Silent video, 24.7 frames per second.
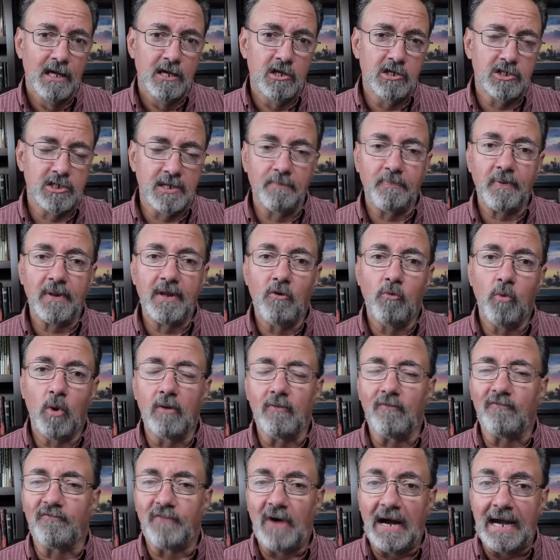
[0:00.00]
You simply
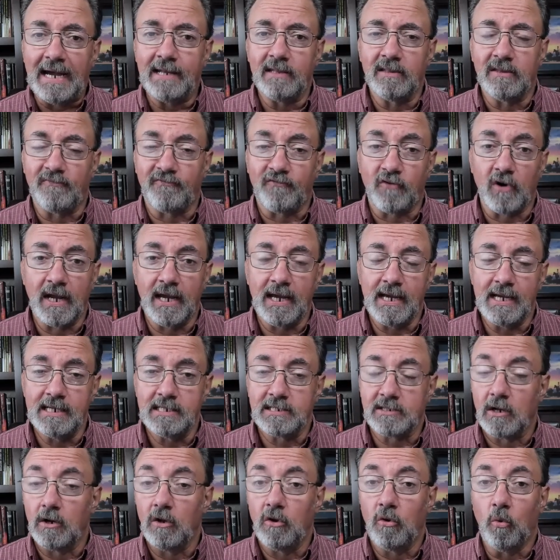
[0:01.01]
won't find the
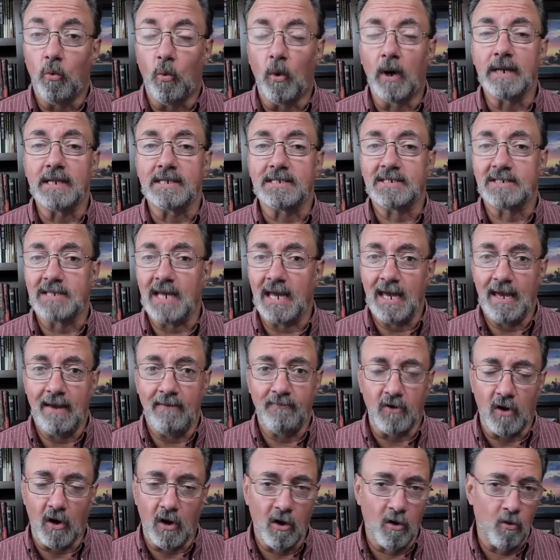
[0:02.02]
phrase, once
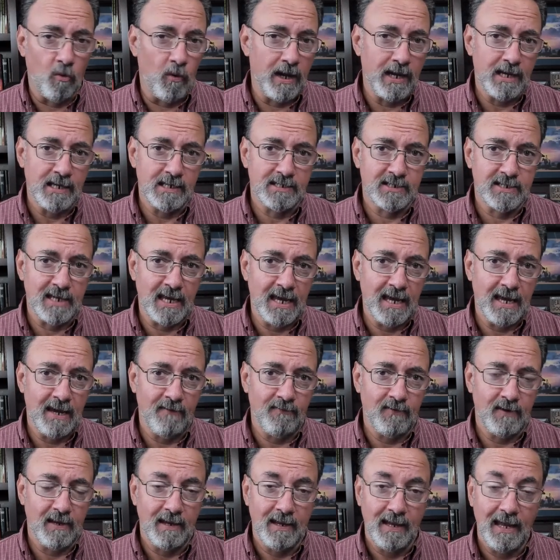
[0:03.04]
saved, always
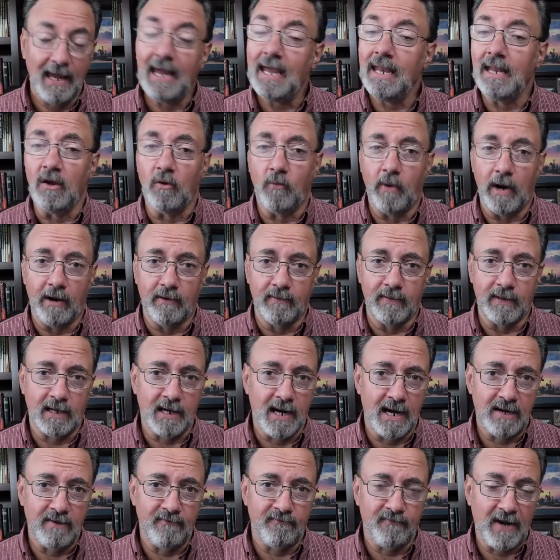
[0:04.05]
saved, anywhere in the
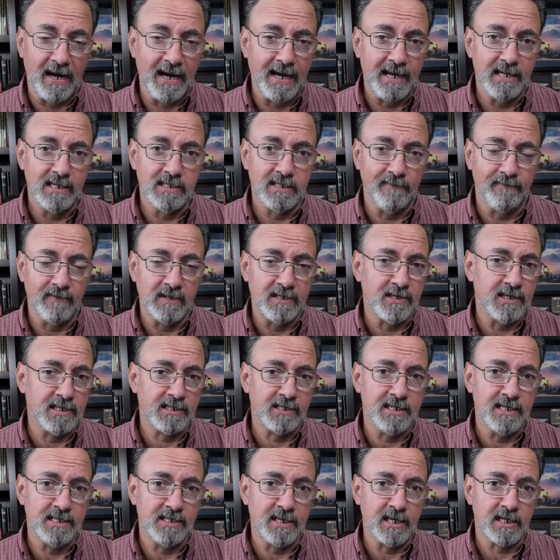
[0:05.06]
confines of the
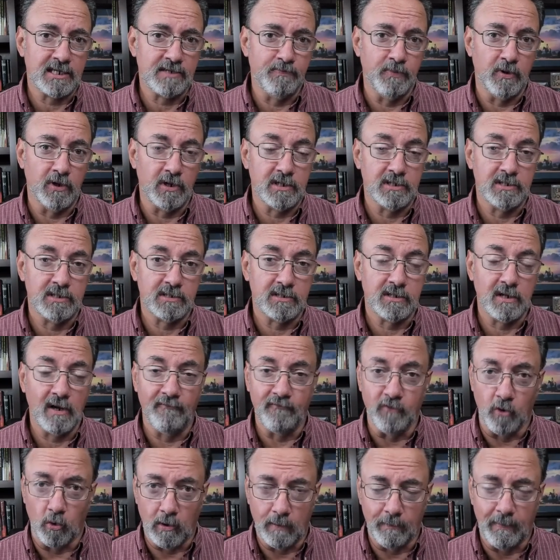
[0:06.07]
66 books
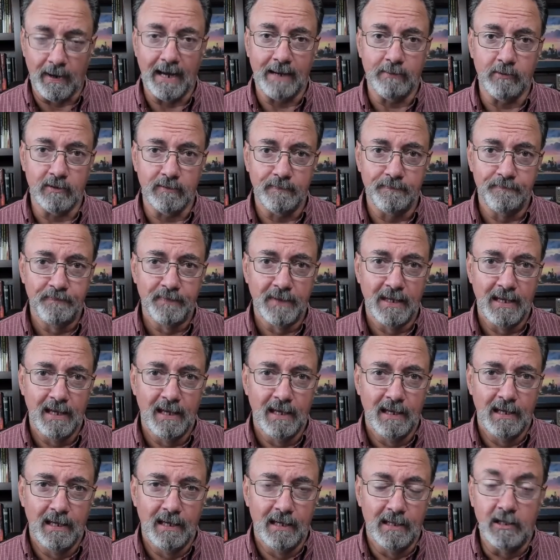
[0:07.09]
of your Bible.
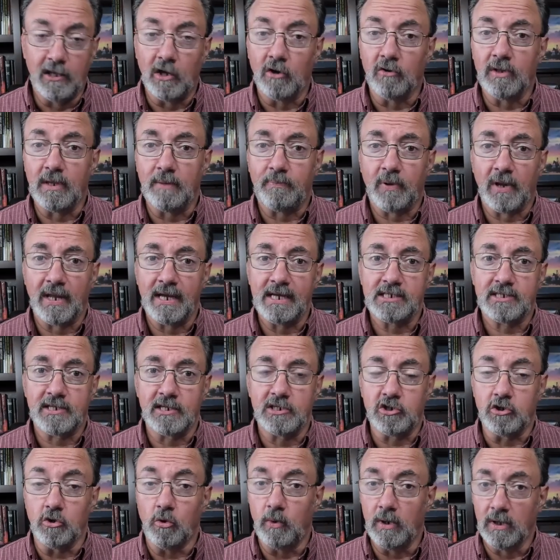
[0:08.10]
The only place
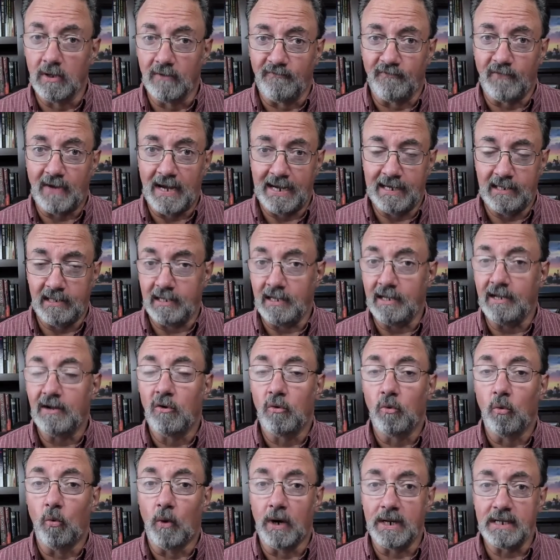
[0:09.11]
that you will find the
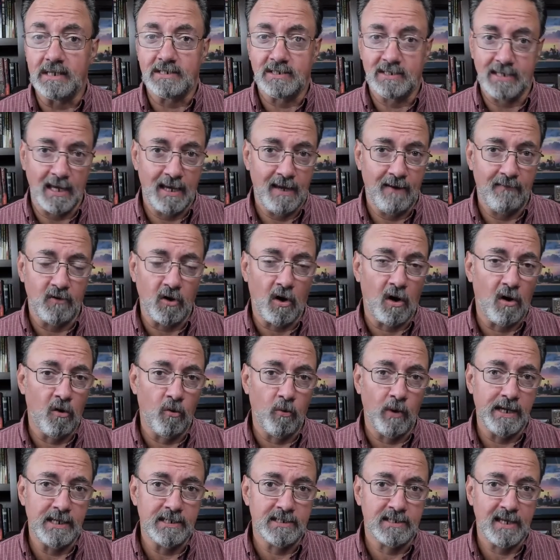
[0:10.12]
once saved,
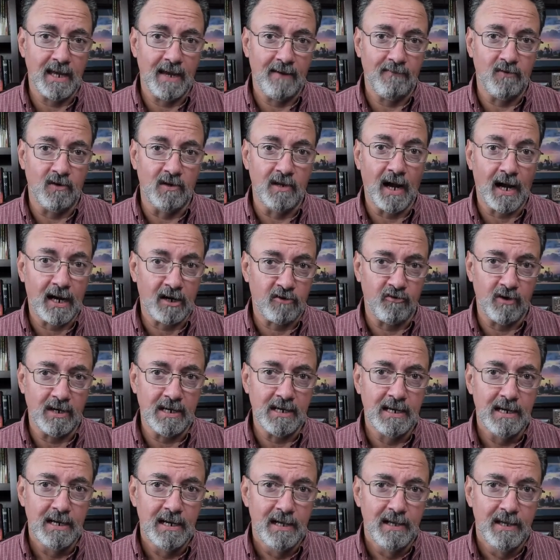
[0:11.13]
always saved
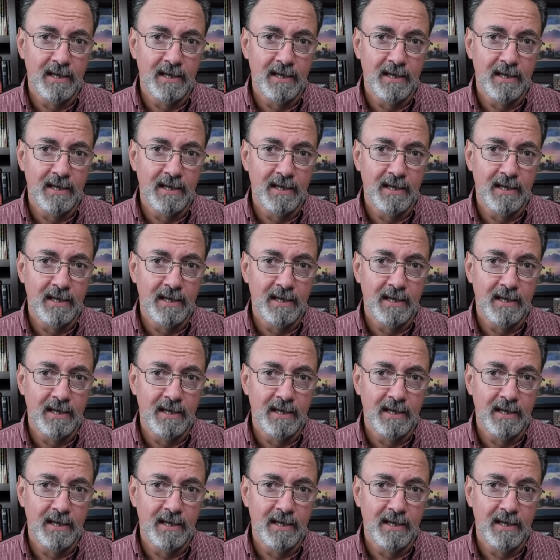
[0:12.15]
doctrine